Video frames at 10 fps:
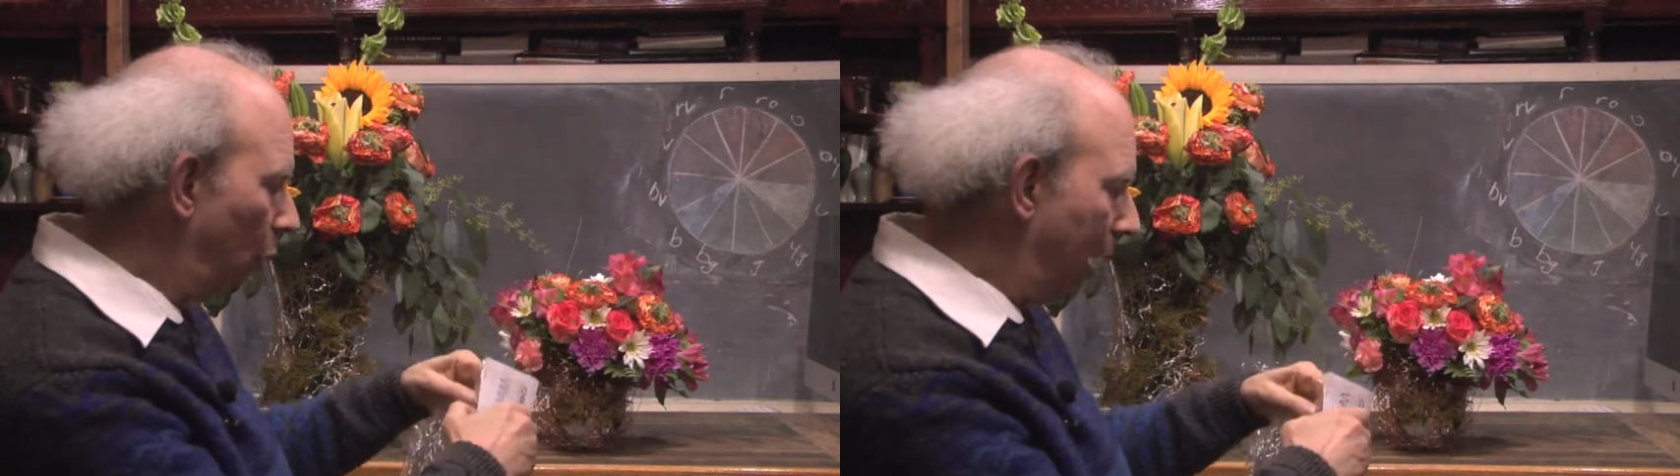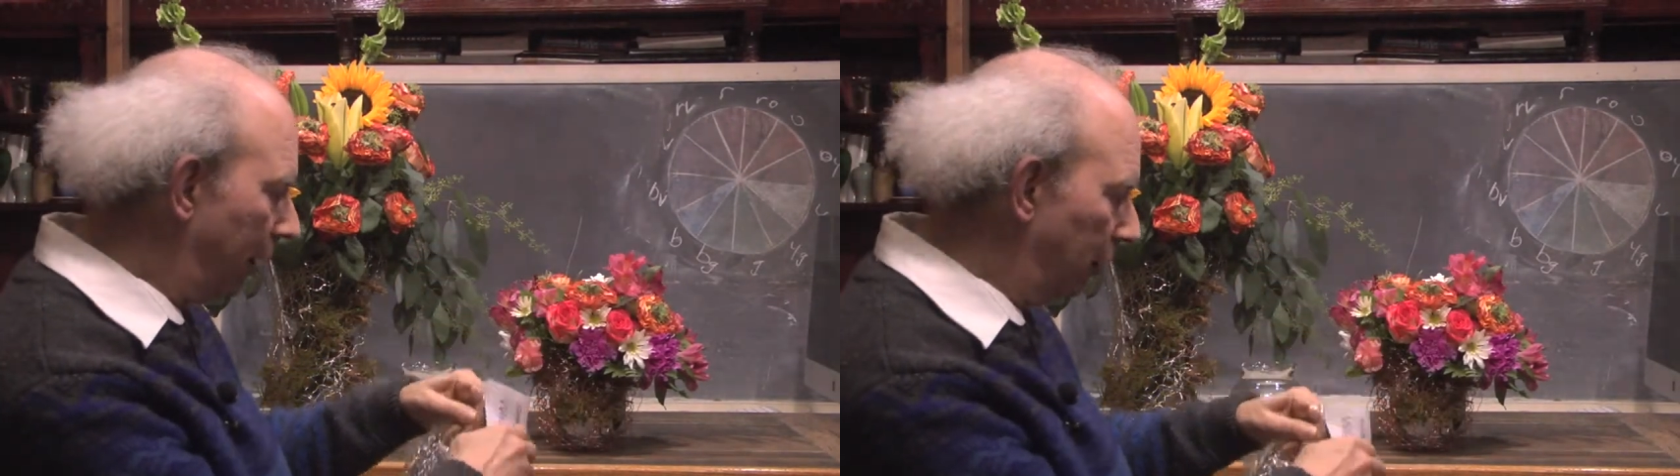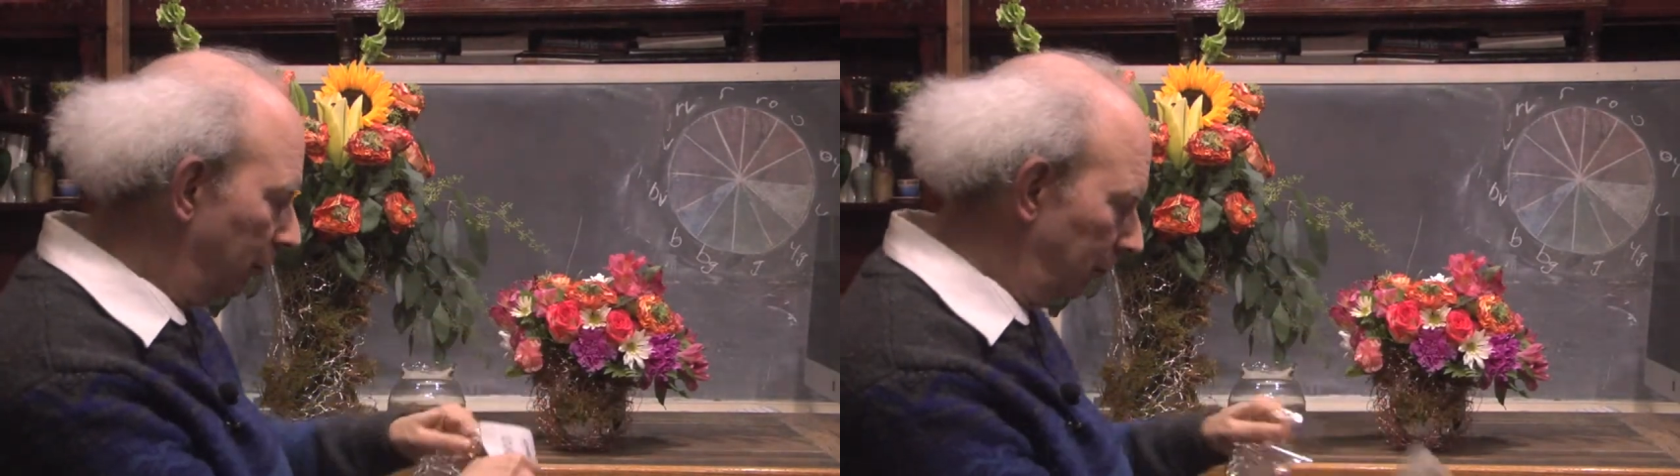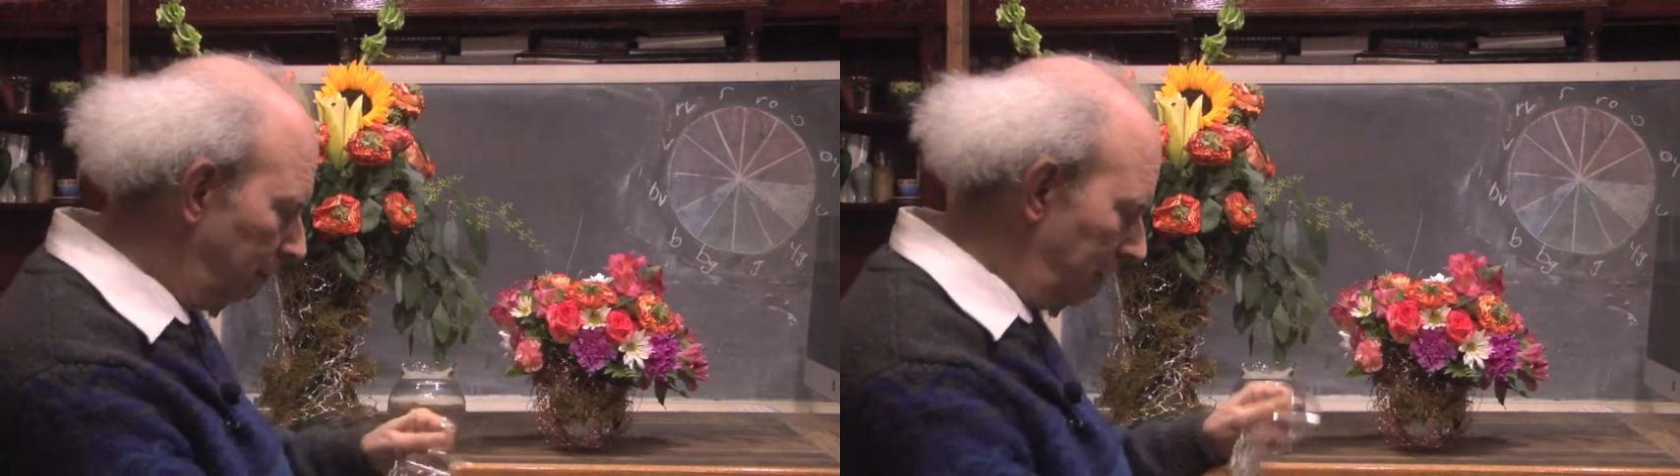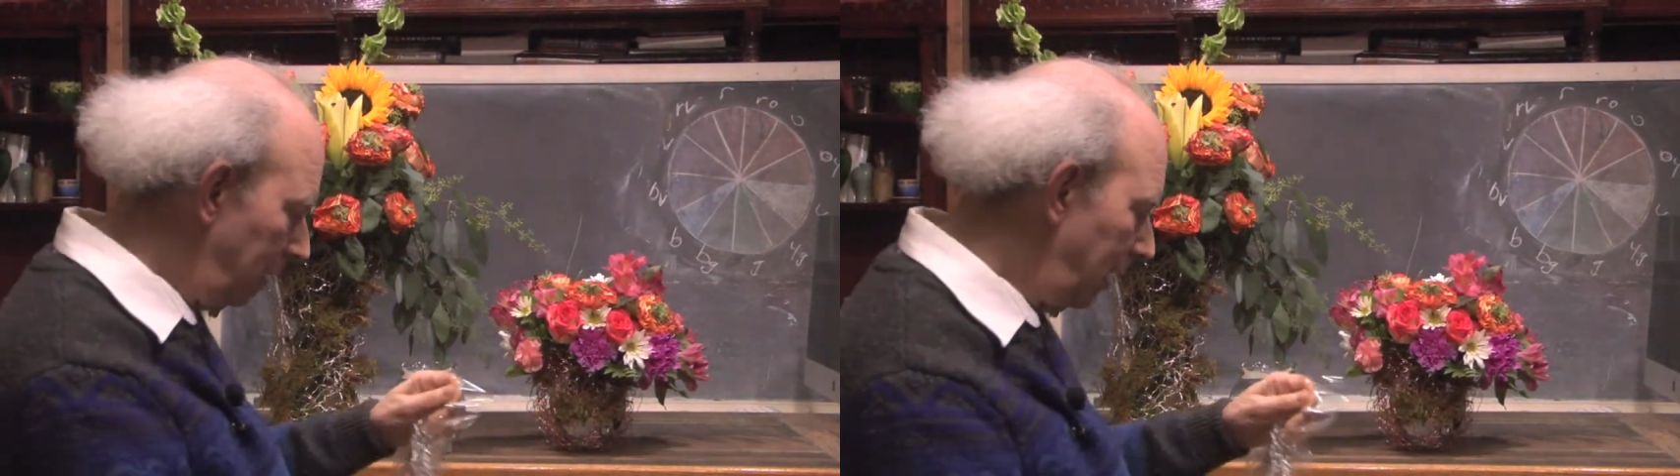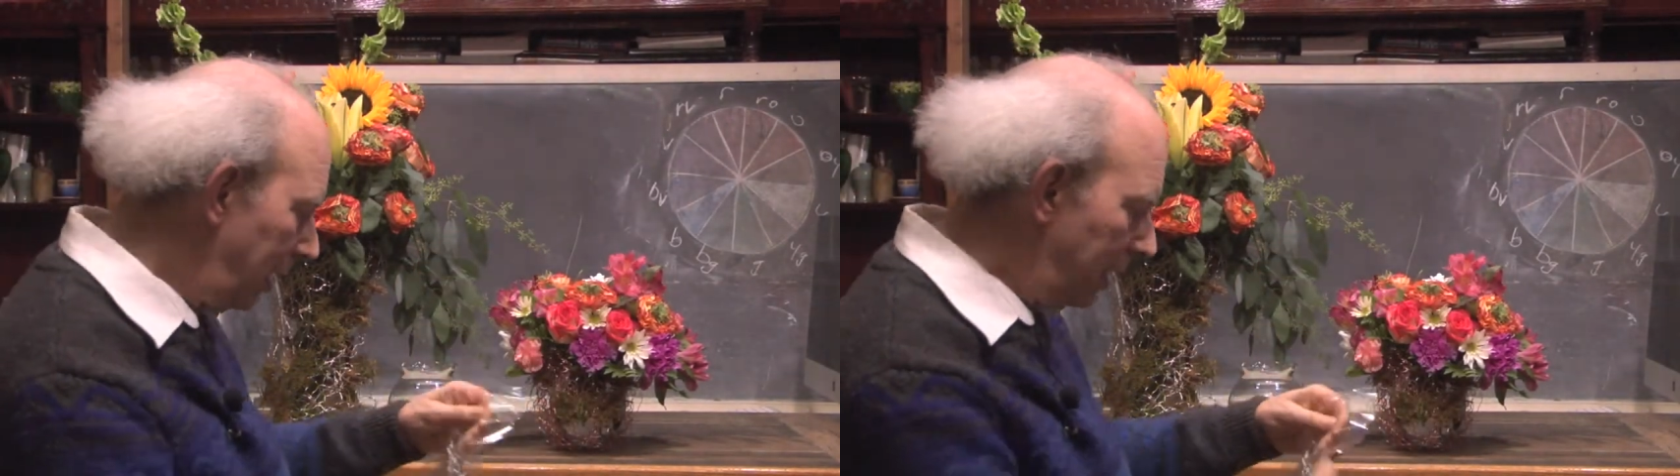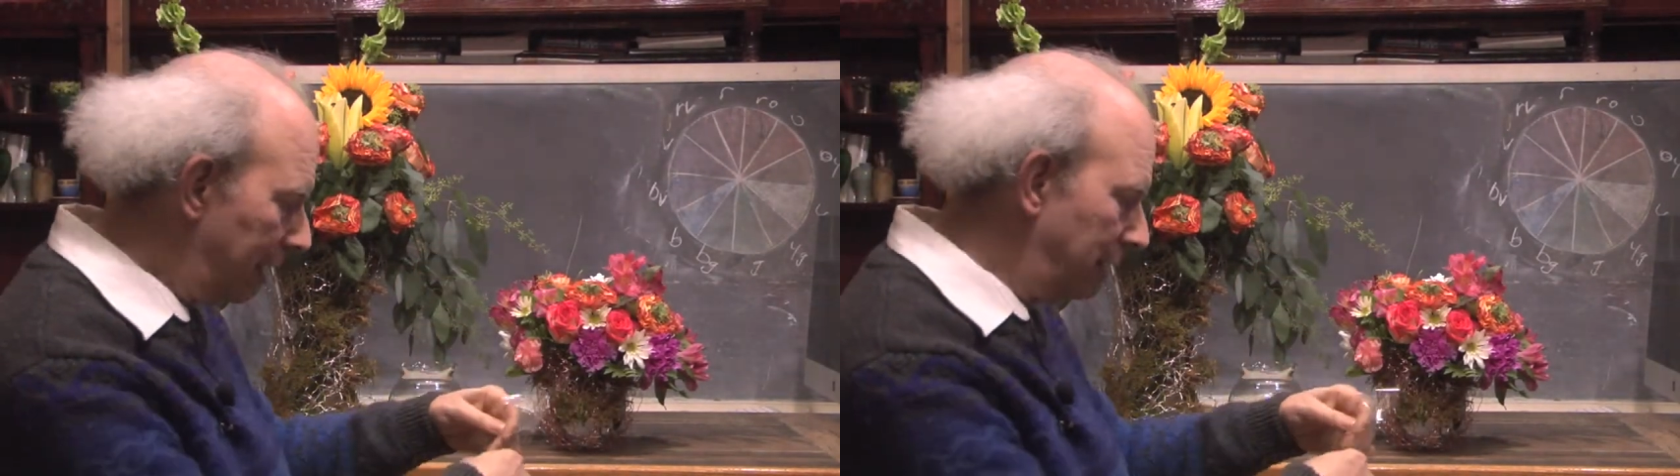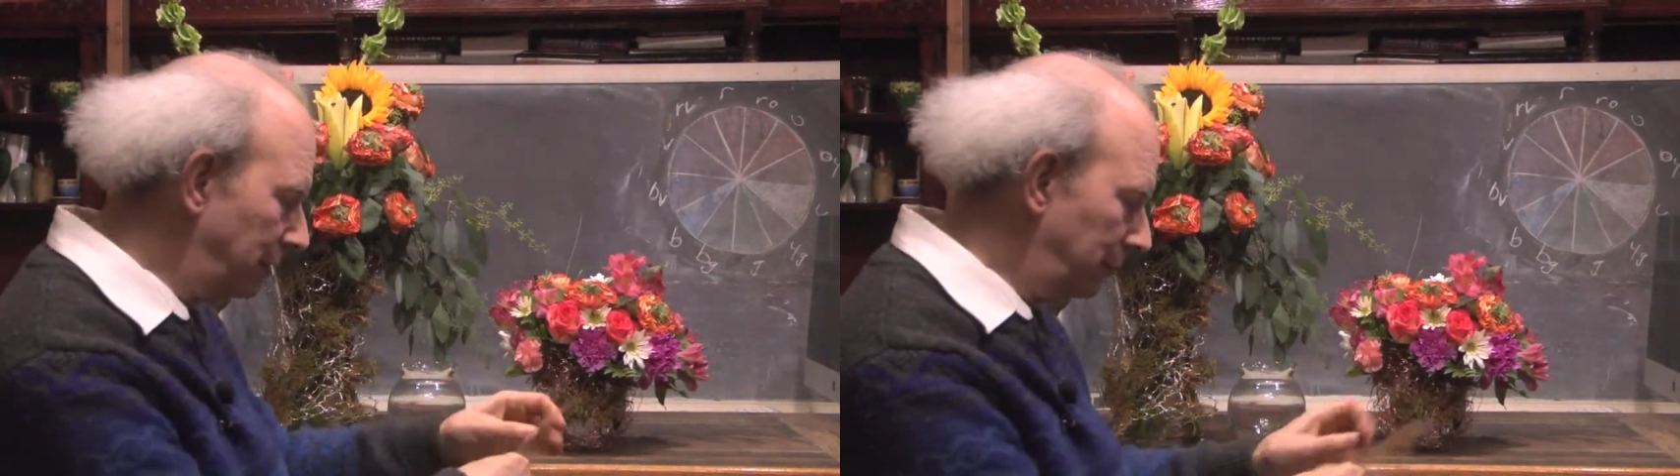wire,
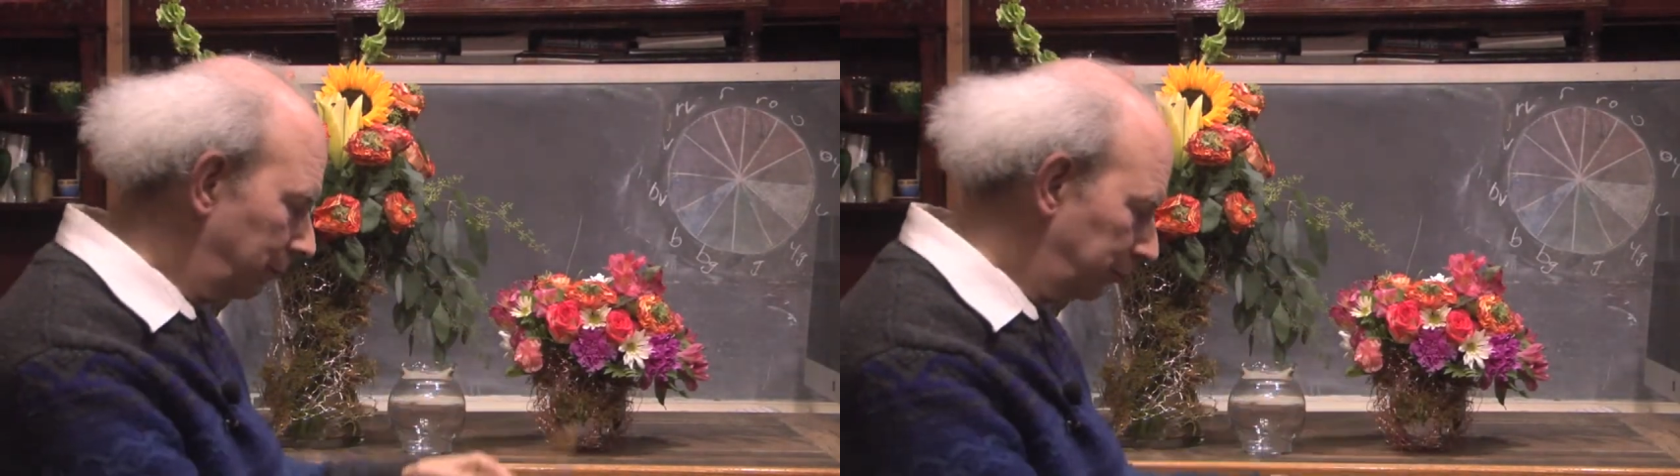and